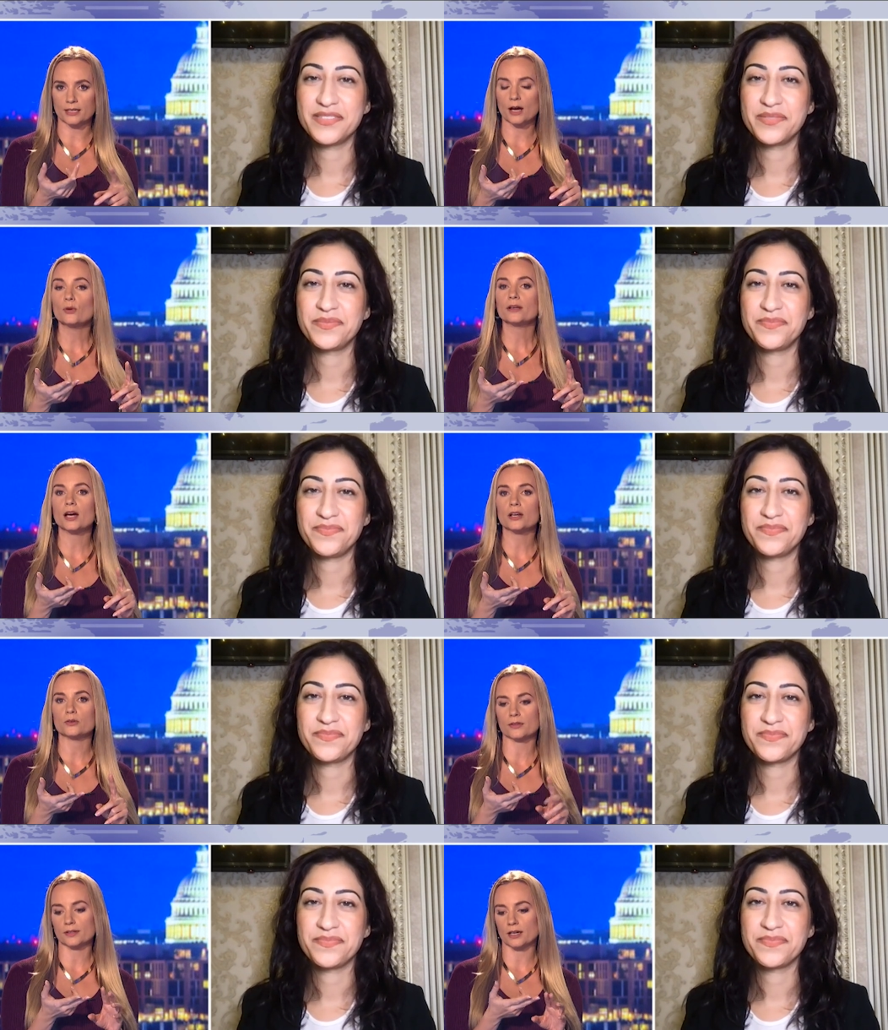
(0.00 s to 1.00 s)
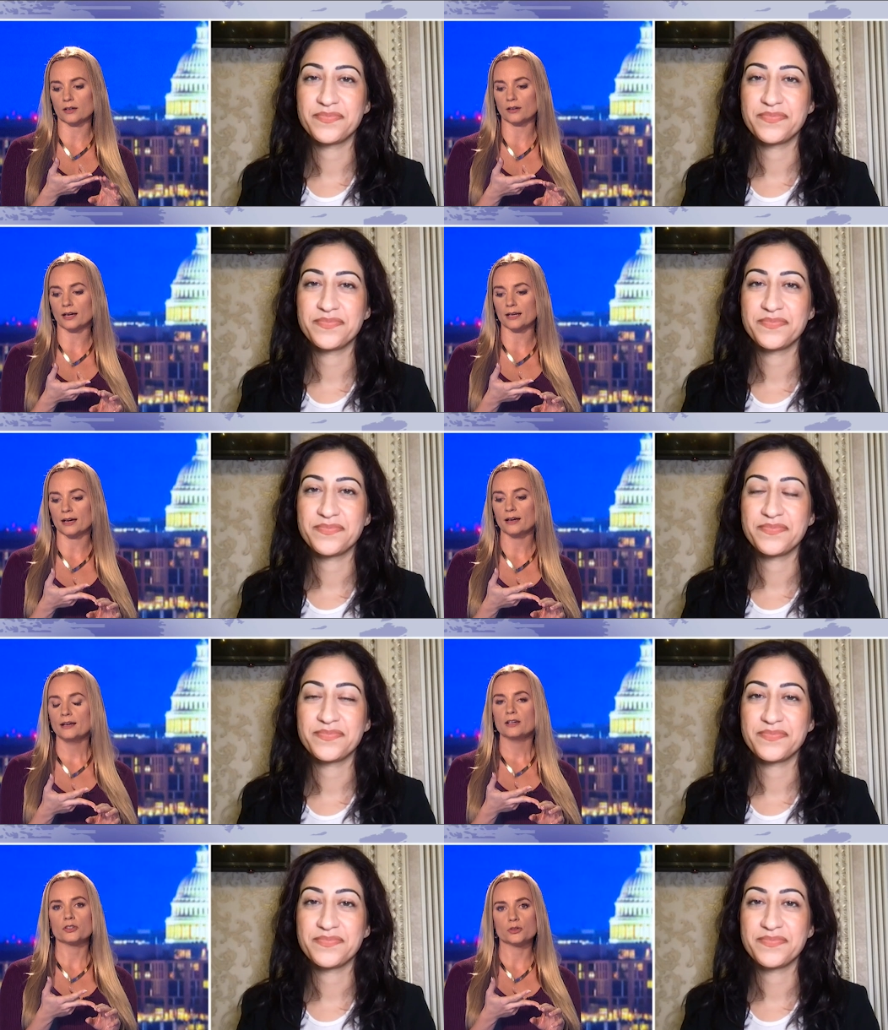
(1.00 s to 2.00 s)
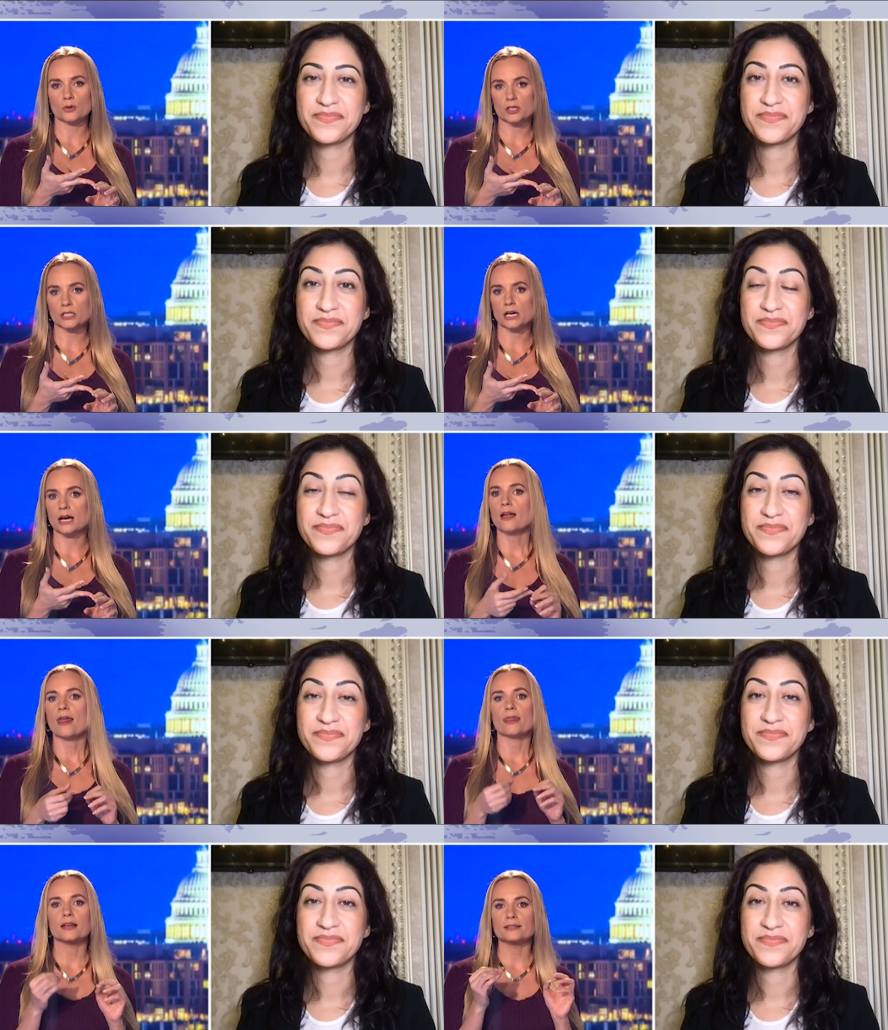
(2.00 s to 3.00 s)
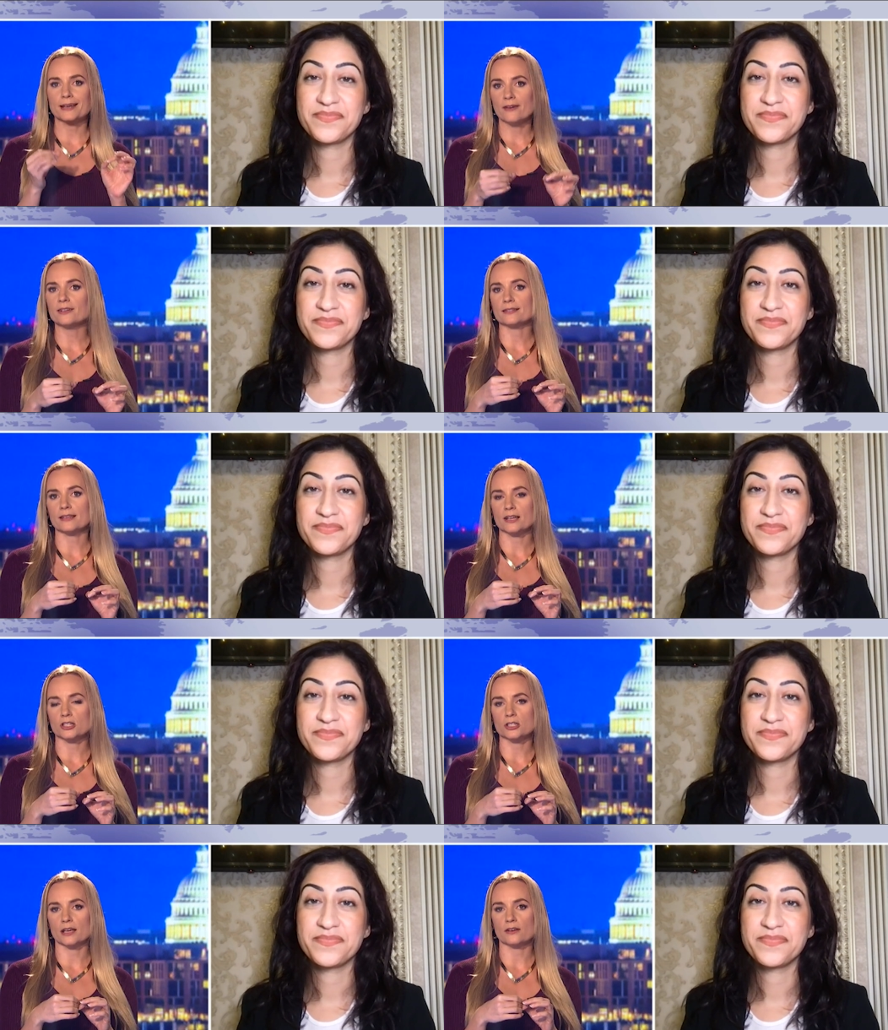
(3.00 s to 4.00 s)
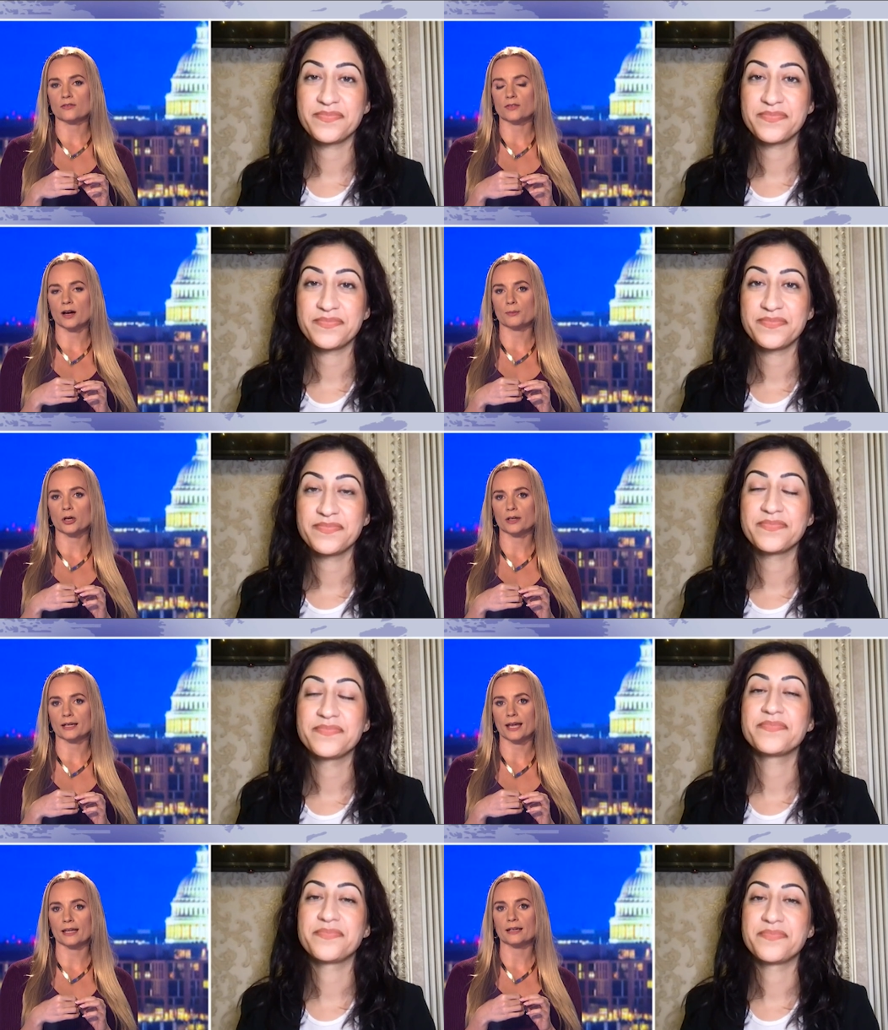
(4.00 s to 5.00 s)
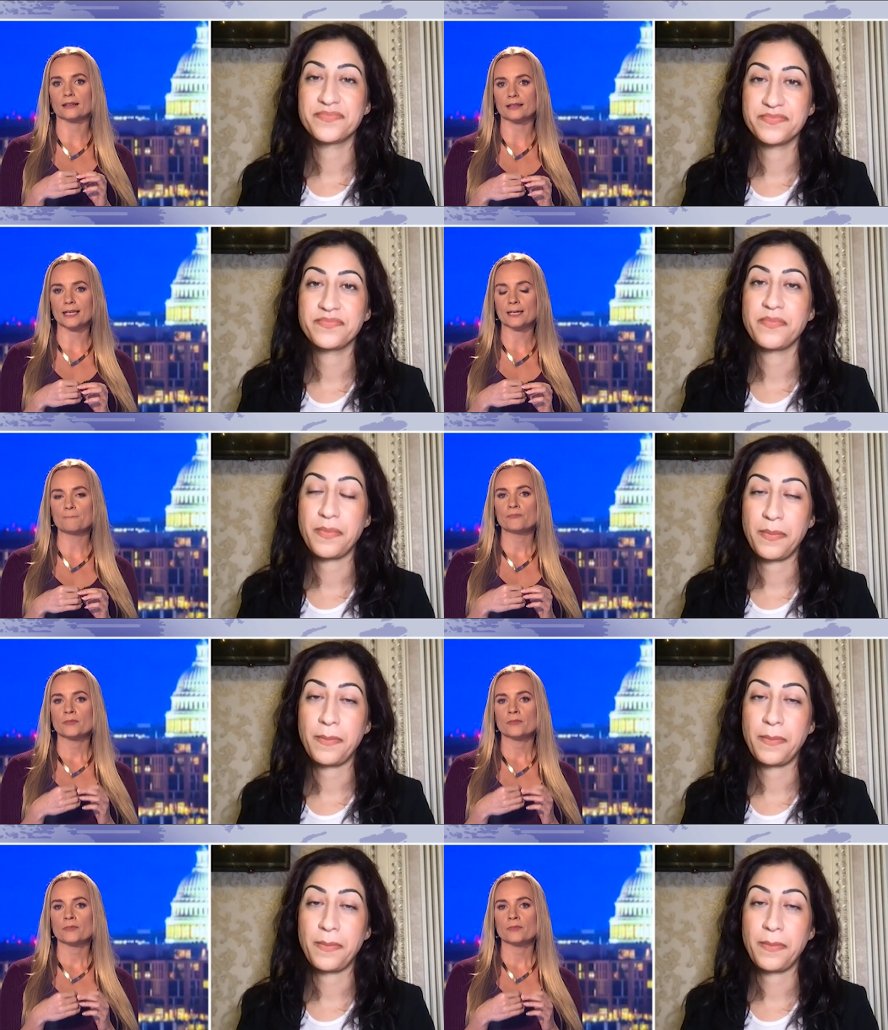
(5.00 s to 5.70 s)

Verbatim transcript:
Speaker 1: Now we got North Carolina, Georgia, the devastation from Hurricane Helene.